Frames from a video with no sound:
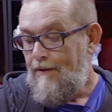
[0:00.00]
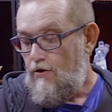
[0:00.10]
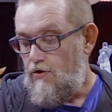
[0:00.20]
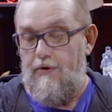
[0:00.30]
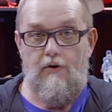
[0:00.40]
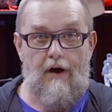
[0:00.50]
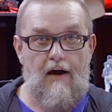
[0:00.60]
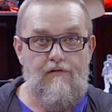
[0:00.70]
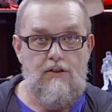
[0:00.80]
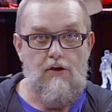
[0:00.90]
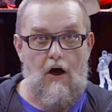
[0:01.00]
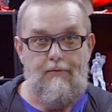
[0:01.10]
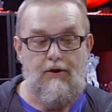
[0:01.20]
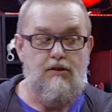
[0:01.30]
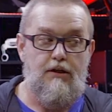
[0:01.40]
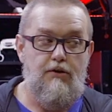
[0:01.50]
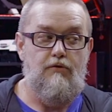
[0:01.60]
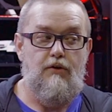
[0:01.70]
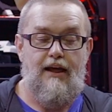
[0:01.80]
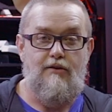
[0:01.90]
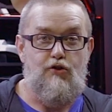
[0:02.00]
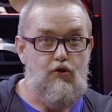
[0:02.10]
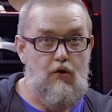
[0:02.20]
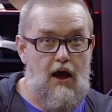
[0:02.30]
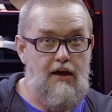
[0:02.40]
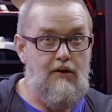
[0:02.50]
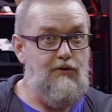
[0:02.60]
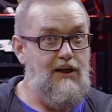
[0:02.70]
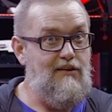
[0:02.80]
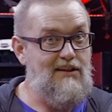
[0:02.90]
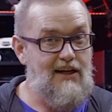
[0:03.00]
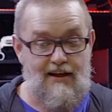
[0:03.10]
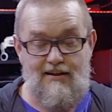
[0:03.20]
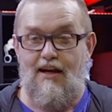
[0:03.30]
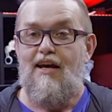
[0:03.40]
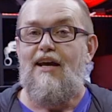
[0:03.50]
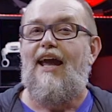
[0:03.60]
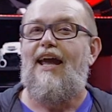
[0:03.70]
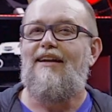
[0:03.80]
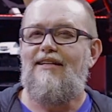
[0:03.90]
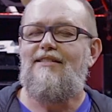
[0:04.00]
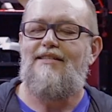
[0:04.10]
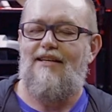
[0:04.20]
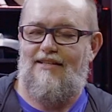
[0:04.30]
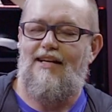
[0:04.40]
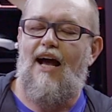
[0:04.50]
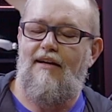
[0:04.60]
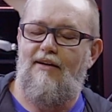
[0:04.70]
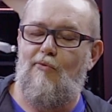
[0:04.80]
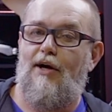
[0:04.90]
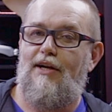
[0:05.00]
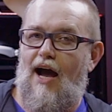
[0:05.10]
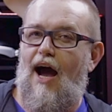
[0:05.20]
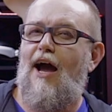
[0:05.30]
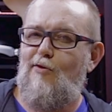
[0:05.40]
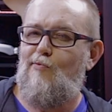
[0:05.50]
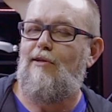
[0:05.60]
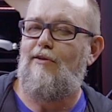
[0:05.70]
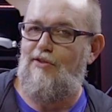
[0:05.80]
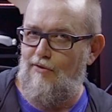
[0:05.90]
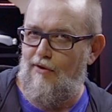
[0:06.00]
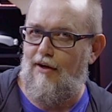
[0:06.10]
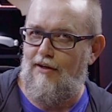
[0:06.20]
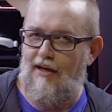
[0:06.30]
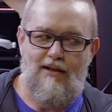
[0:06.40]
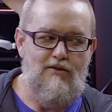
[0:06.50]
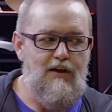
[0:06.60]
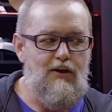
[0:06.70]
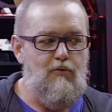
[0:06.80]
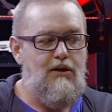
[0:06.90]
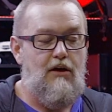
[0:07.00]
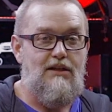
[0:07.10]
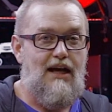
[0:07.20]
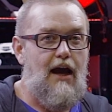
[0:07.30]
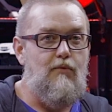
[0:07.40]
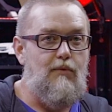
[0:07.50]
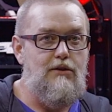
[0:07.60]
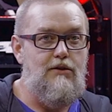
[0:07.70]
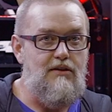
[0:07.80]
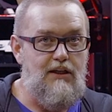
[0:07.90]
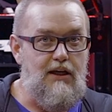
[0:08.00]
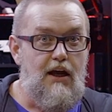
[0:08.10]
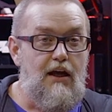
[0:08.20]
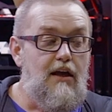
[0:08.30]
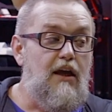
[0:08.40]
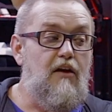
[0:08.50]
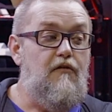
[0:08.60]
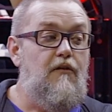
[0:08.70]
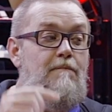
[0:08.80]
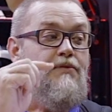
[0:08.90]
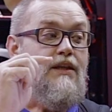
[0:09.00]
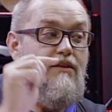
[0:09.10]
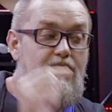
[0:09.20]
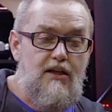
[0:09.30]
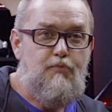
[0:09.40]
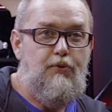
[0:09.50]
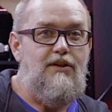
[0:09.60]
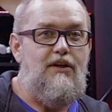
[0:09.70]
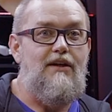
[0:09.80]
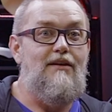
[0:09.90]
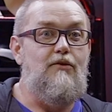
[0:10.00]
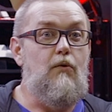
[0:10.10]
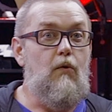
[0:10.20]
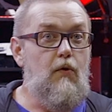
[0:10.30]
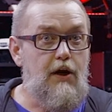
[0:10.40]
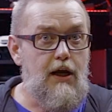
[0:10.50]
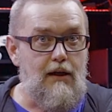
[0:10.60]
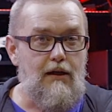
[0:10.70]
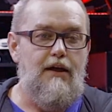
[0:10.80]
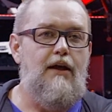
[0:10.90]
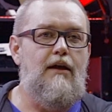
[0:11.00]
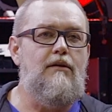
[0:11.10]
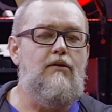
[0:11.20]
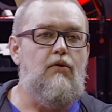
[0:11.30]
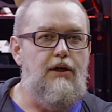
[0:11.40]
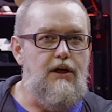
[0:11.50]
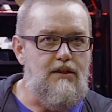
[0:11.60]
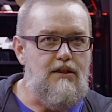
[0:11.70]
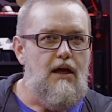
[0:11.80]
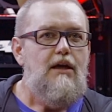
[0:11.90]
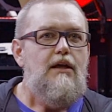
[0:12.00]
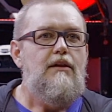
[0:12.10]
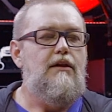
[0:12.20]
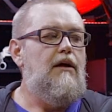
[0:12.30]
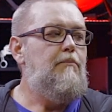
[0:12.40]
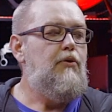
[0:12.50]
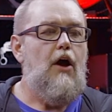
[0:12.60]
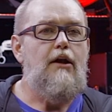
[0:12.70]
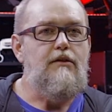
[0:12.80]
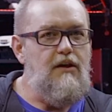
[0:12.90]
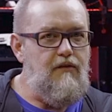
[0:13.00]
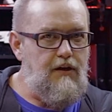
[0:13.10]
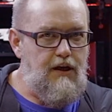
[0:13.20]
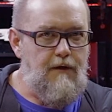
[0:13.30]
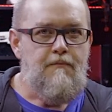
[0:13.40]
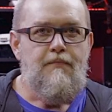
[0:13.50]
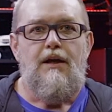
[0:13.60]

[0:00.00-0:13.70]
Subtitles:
So you have these options and you can try and you can test. And this is exactly what I will do on the next video because I want to see if this printer can really increase the productivity,